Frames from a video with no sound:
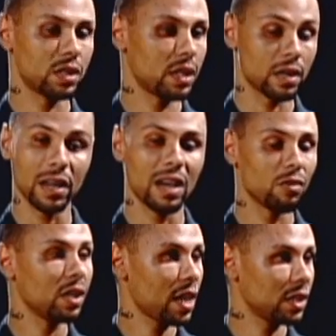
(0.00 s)
I
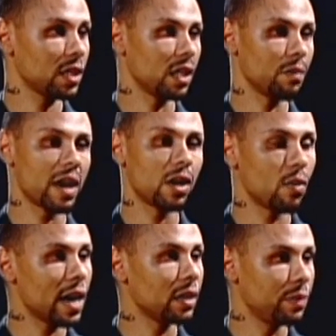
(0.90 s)
really like stand-up, but I don't
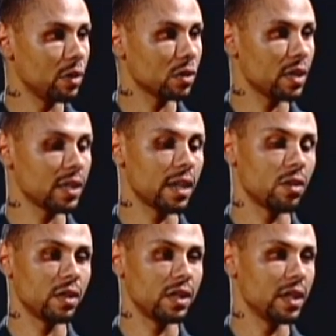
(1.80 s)
have to be on stage. I
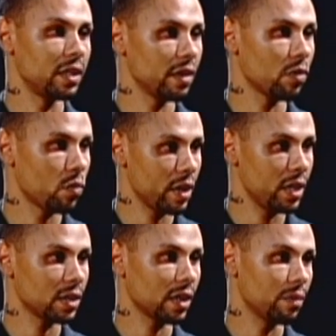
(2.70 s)
know that there are different
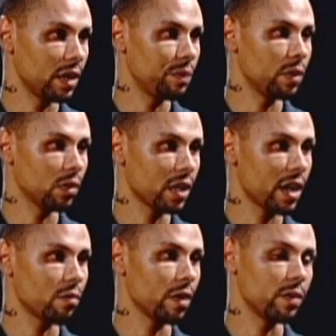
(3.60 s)
ways I can make people
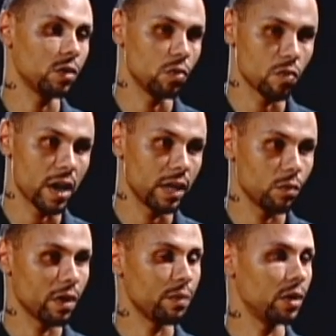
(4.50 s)
laugh, whether it be through writing,
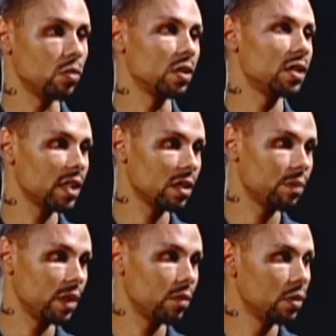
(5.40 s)
whether it be through assisting
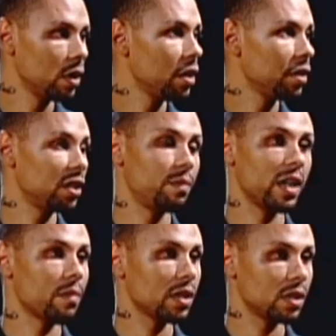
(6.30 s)
people, just
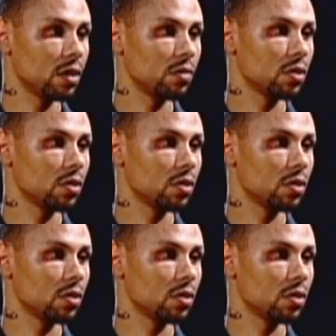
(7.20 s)
being myself.